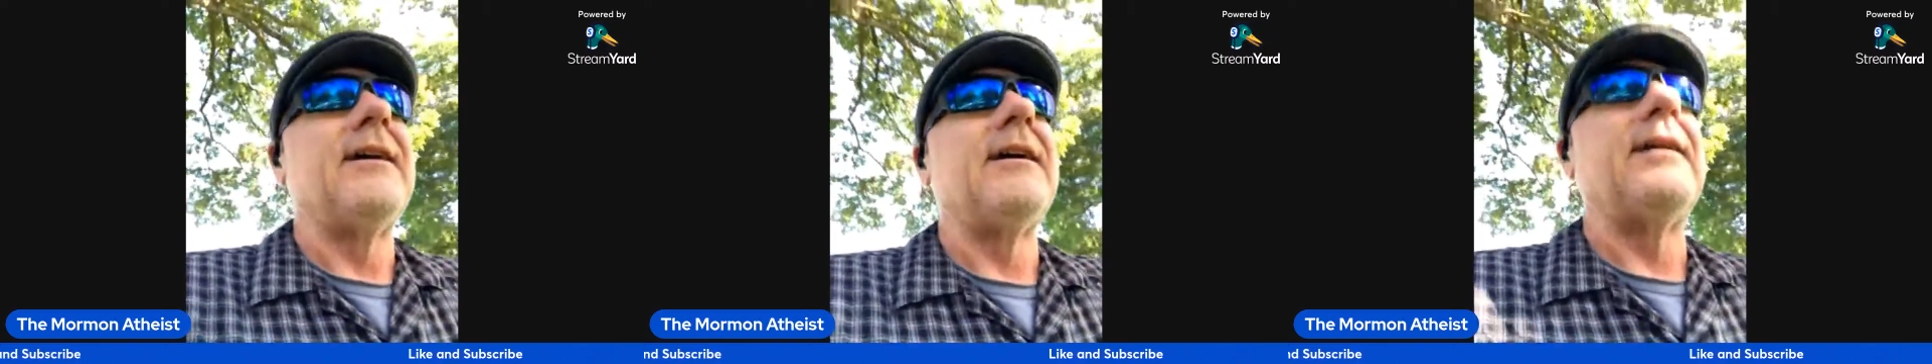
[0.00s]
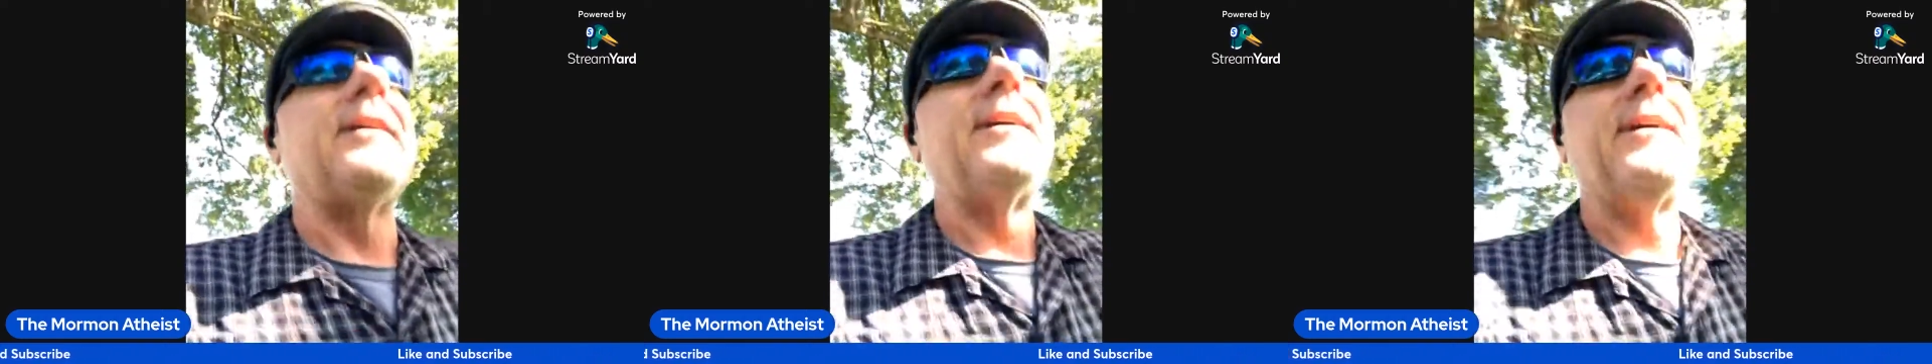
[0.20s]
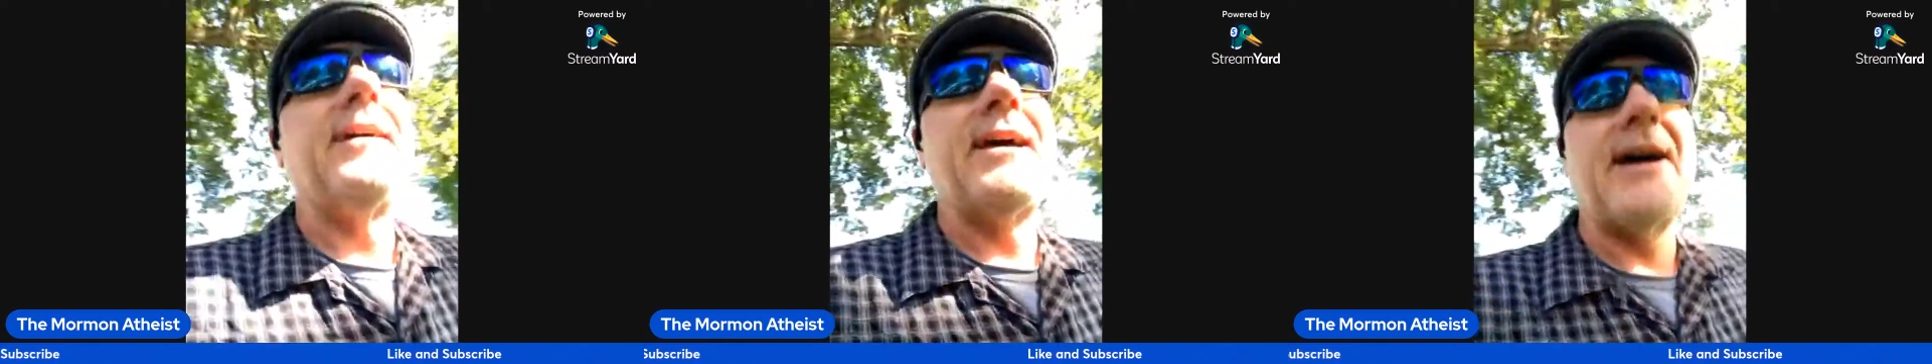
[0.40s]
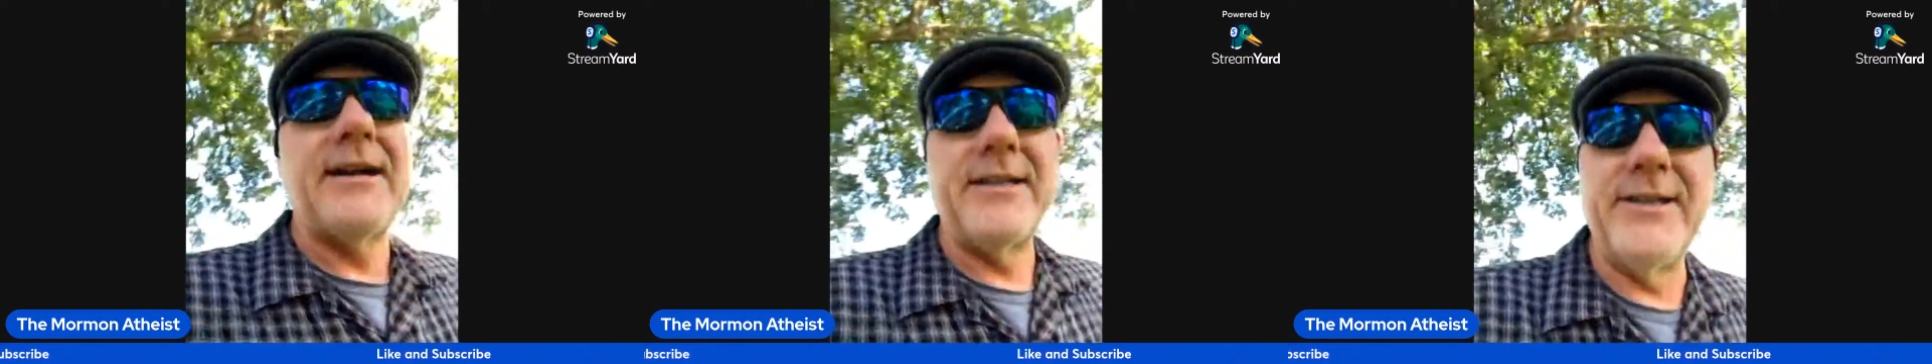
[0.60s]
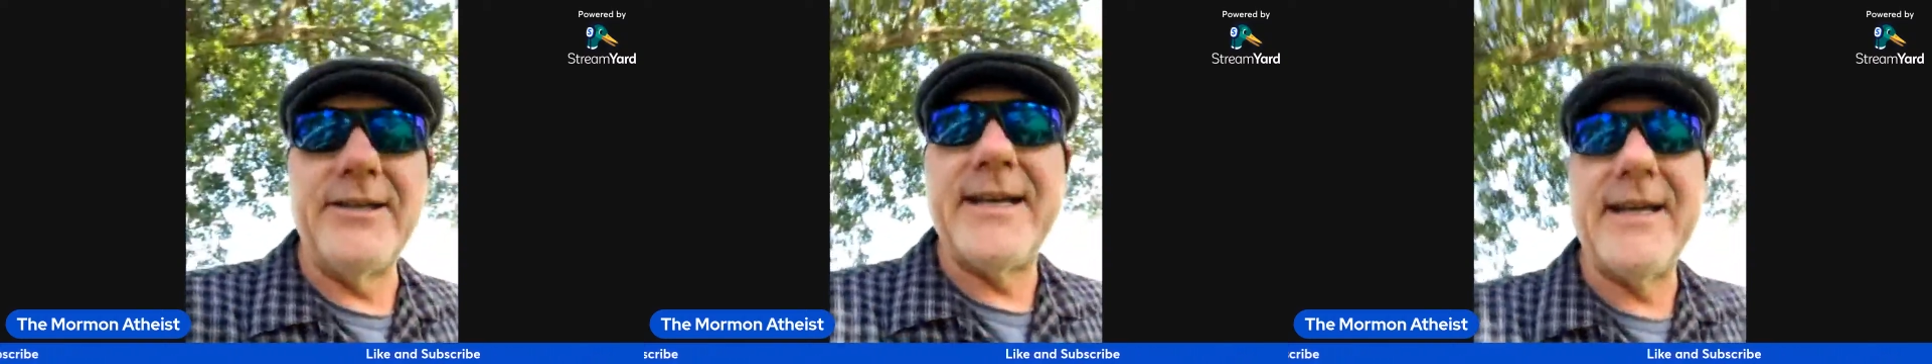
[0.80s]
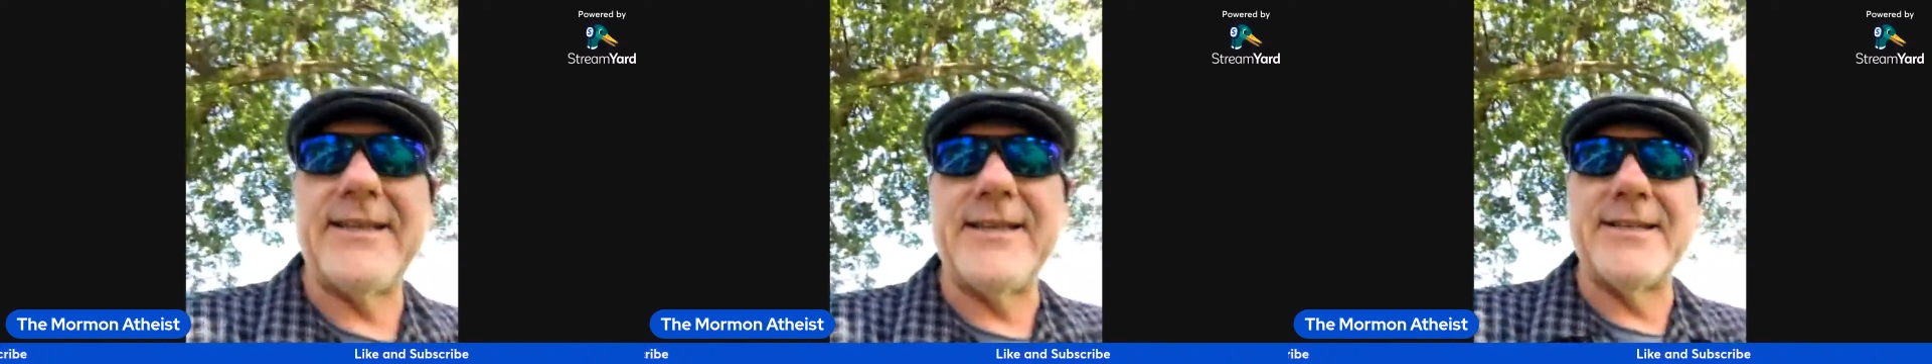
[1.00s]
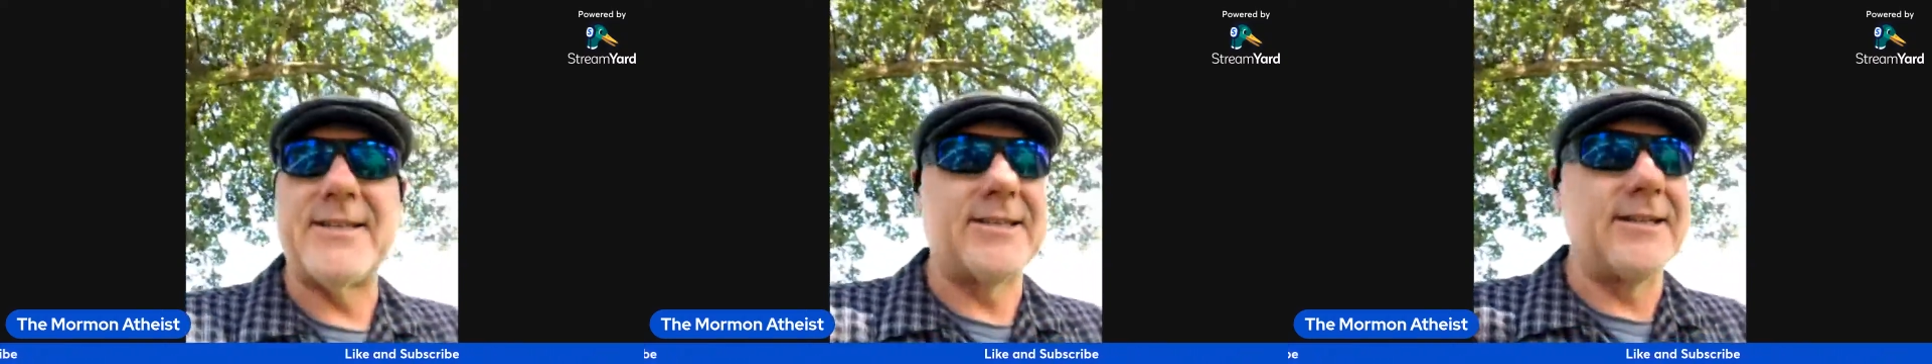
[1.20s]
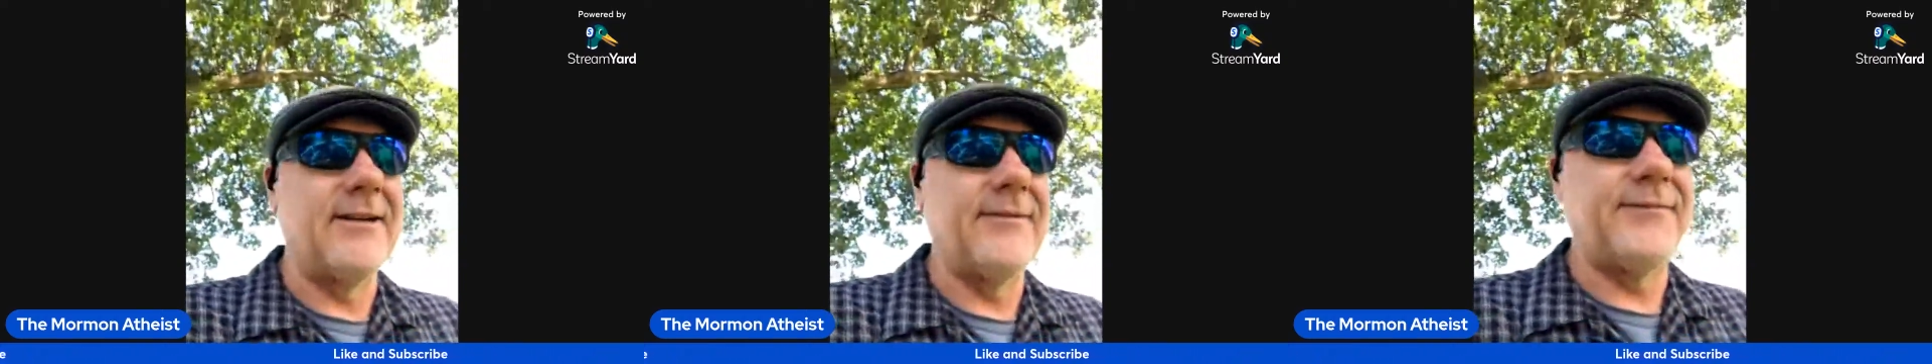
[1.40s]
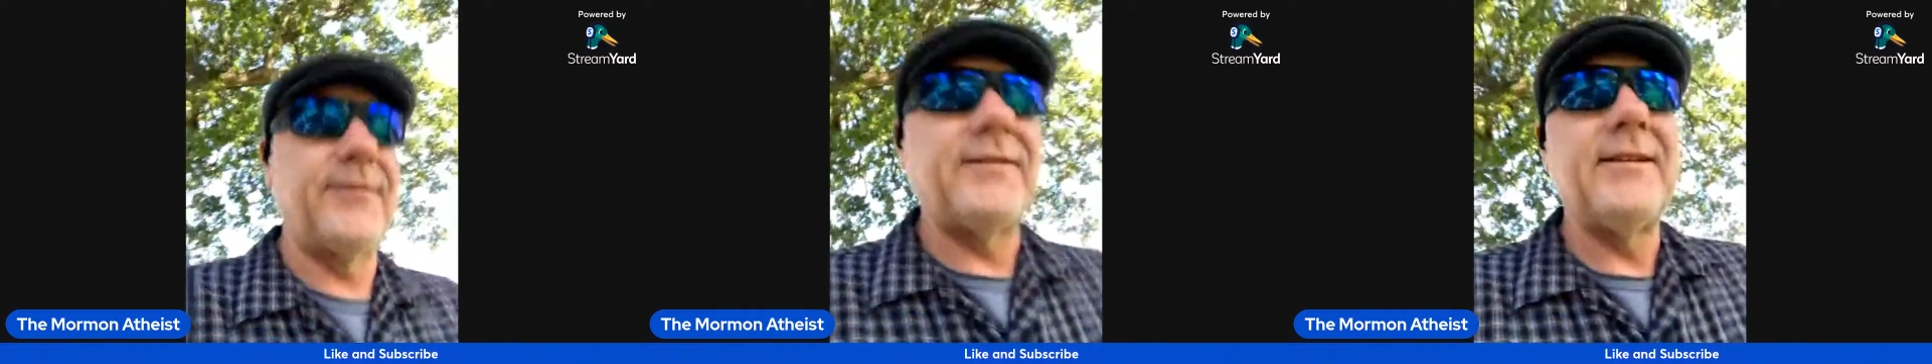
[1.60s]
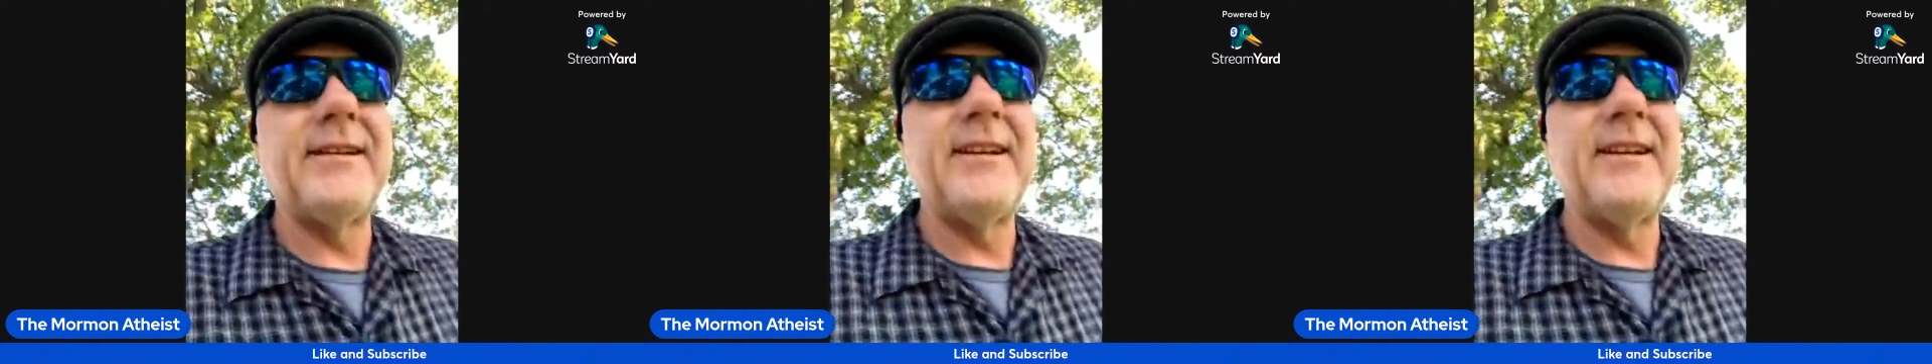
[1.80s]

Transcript: how do you get this stuff?